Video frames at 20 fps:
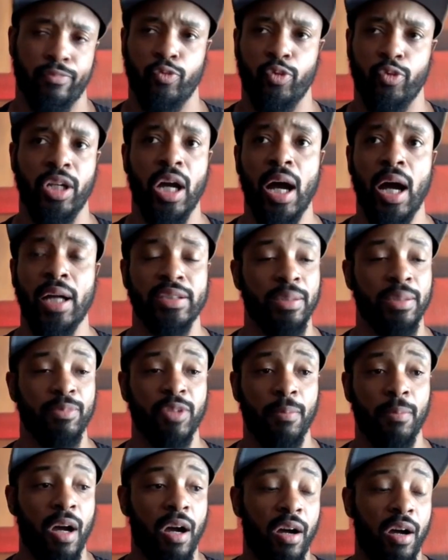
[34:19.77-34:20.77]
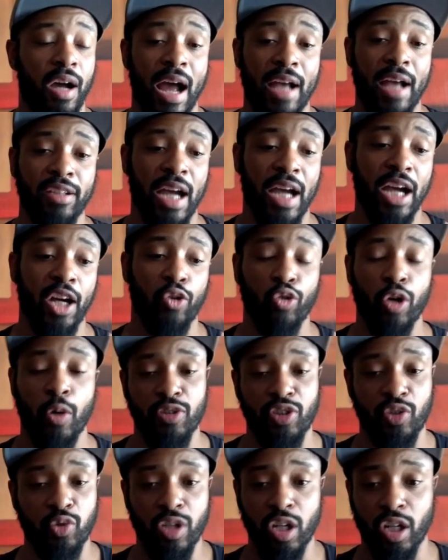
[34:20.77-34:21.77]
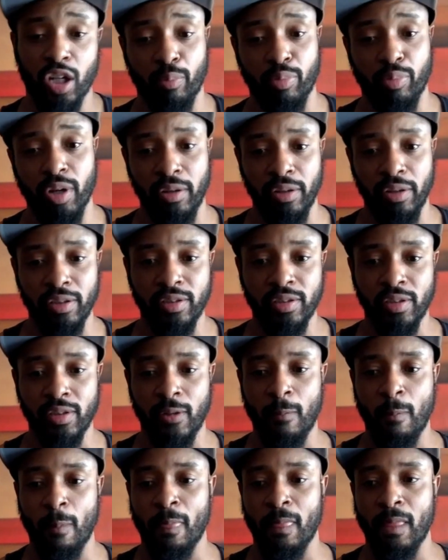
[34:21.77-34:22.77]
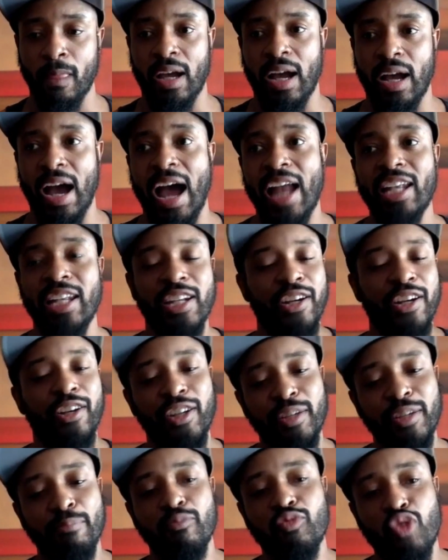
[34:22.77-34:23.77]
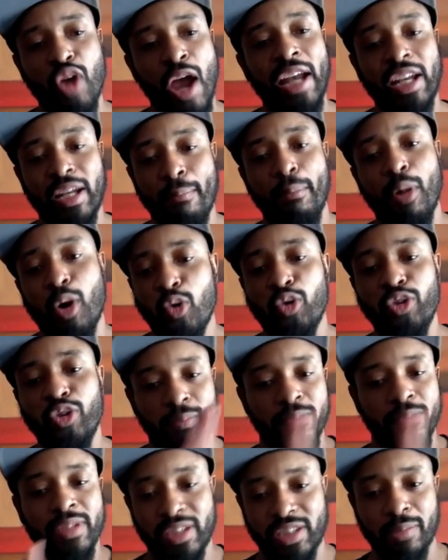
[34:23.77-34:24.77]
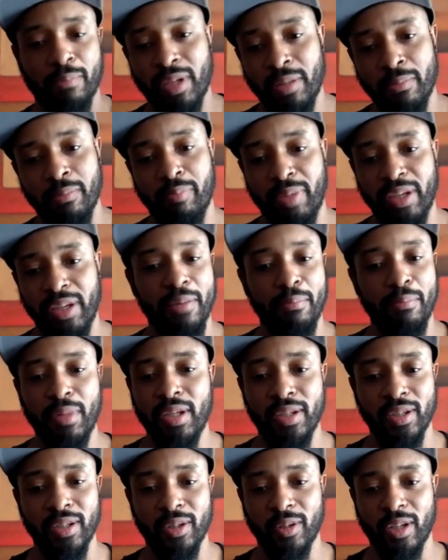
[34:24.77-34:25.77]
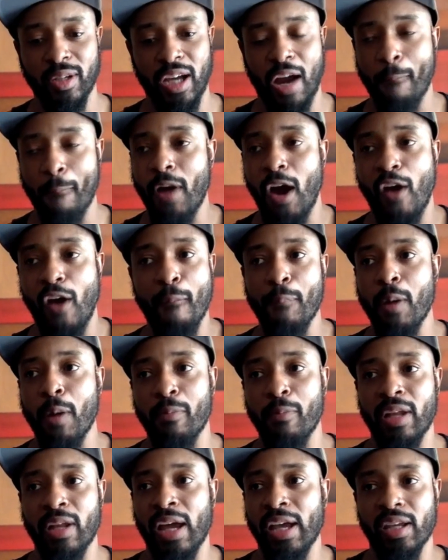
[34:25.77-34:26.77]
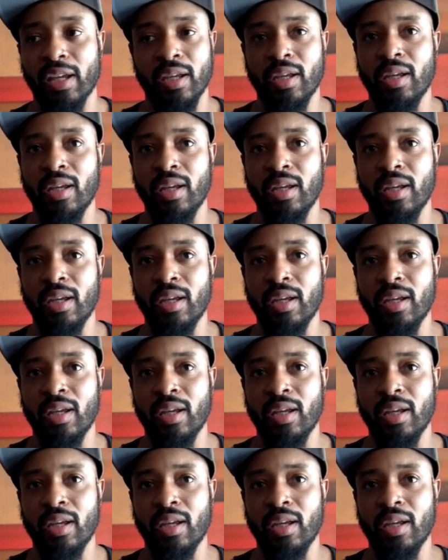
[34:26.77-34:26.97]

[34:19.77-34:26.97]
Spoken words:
Regardless, I'm talking about. I grew up with two younger brothers. I literally tried to mold them into me being me. I remember, like,